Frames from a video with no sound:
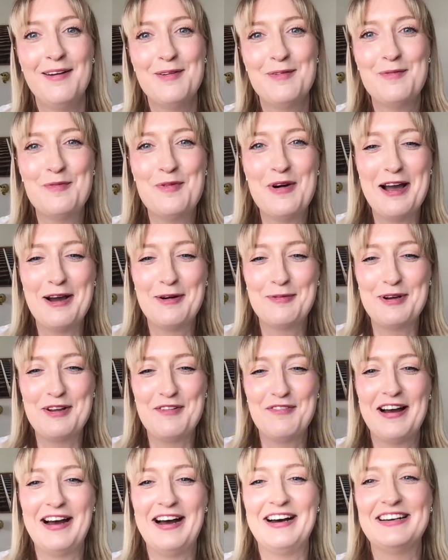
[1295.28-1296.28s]
where
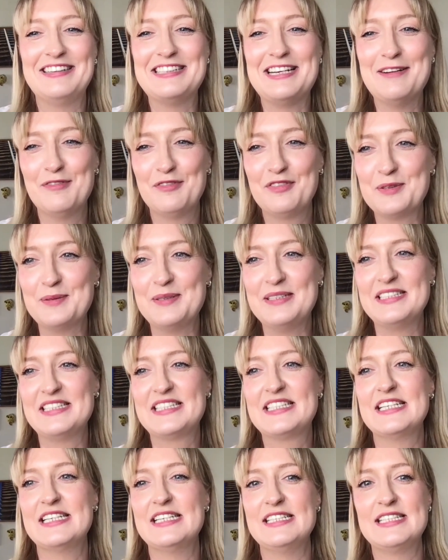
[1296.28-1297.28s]
we've had
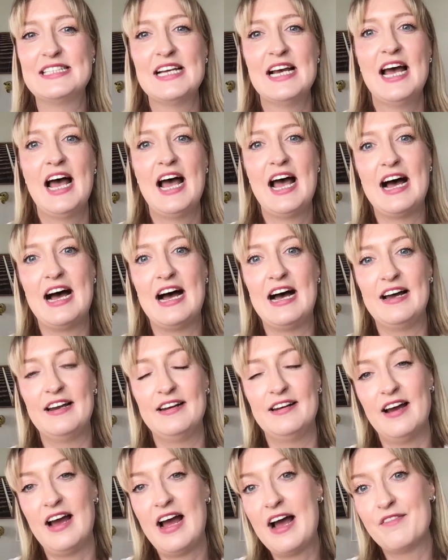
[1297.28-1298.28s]
influencers
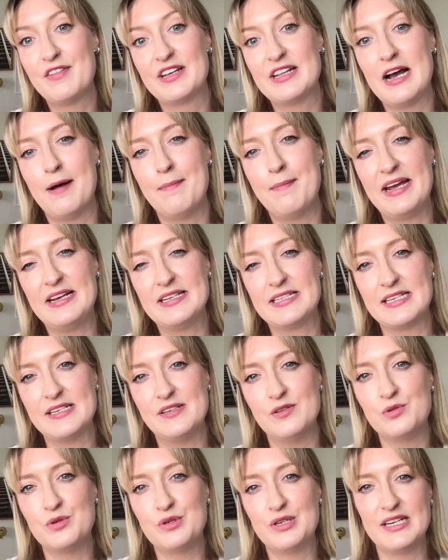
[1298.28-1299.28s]
and having that amazing
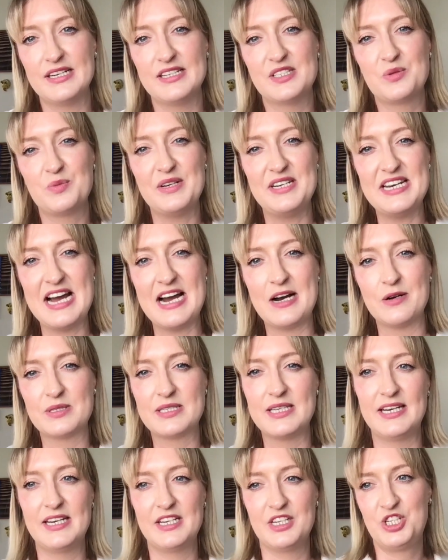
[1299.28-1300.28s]
audience, we're now
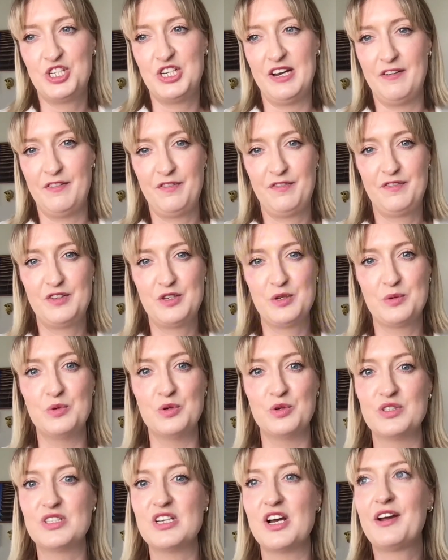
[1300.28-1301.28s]
seeing a shift
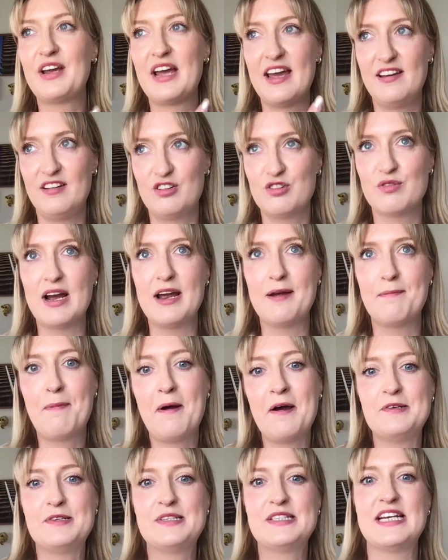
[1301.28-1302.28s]
towards, okay, great
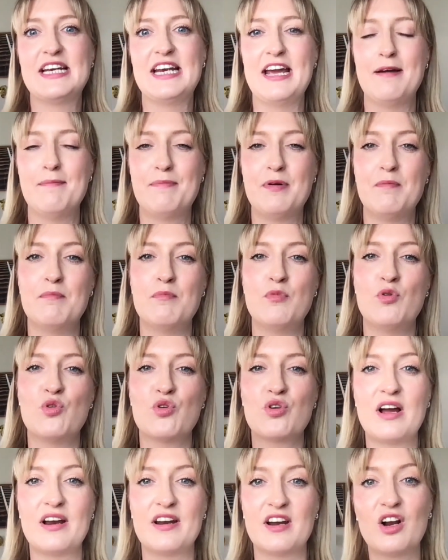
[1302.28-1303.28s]
posting it, but more
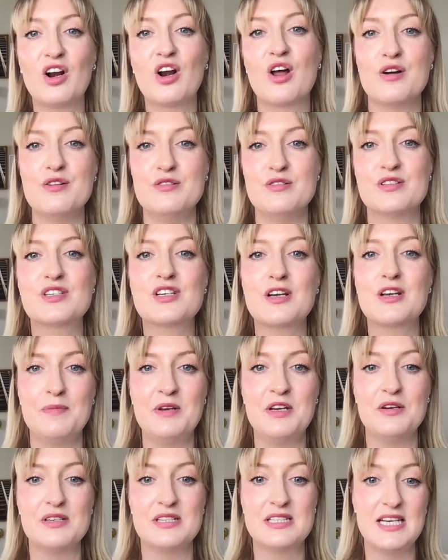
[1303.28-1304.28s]
kind of closed
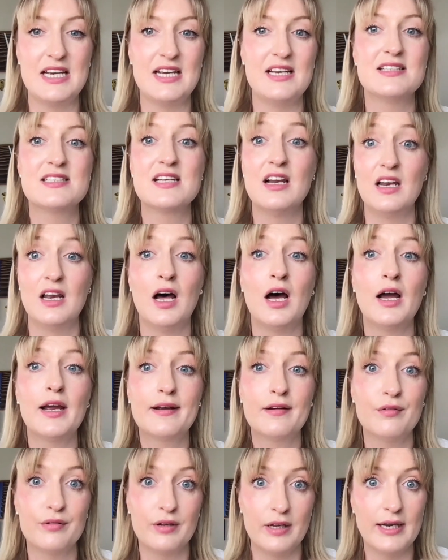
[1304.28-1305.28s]
communities,
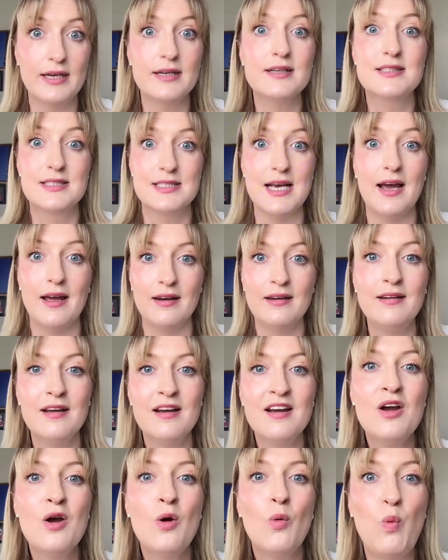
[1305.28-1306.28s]
like on LinkedIn,
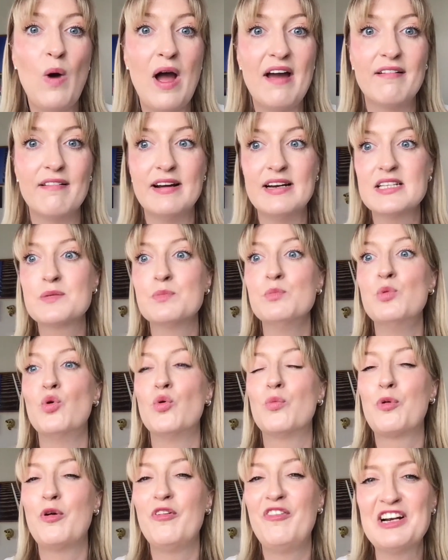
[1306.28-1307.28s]
where it's
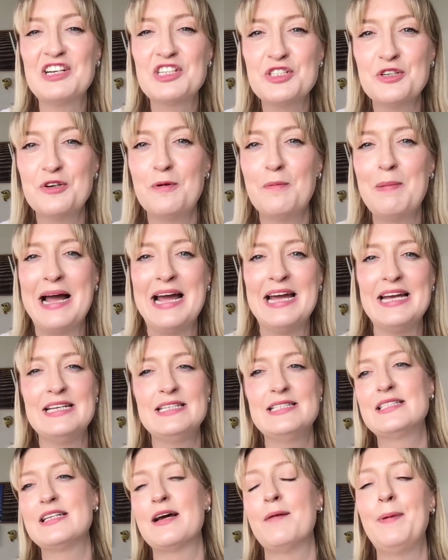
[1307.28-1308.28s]
more professional
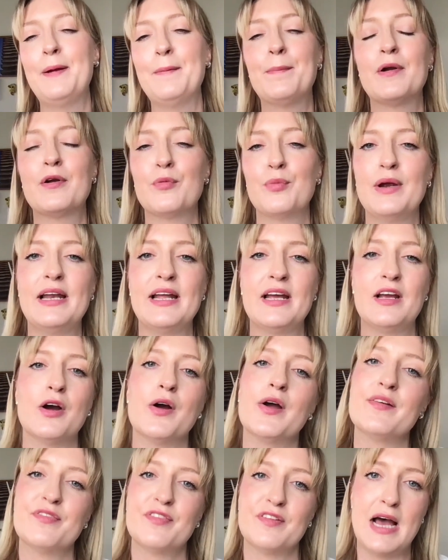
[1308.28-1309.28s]
based and people are really
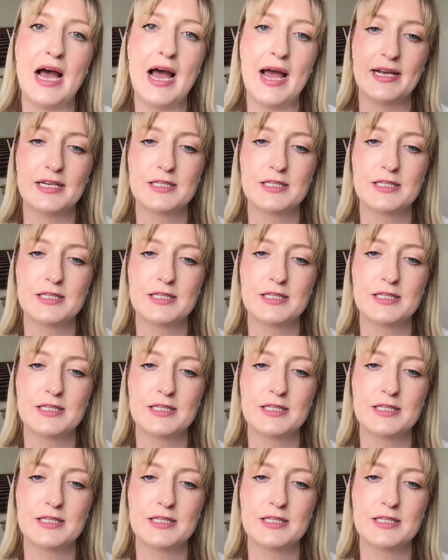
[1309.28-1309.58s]
going for that